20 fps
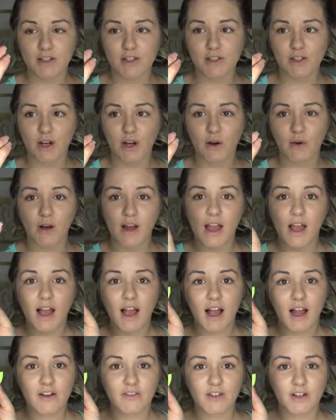So
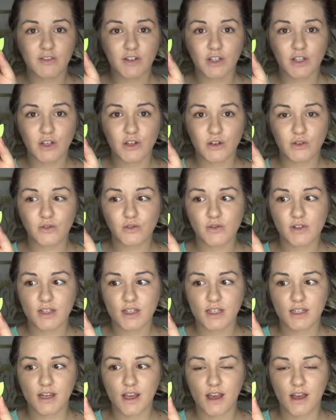I've never used